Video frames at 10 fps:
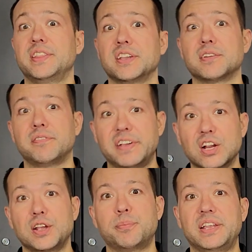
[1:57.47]
and they can
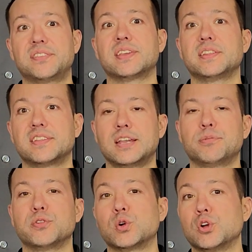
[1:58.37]
vary based on the type
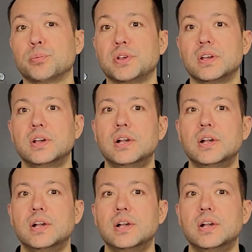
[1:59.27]
of equipment.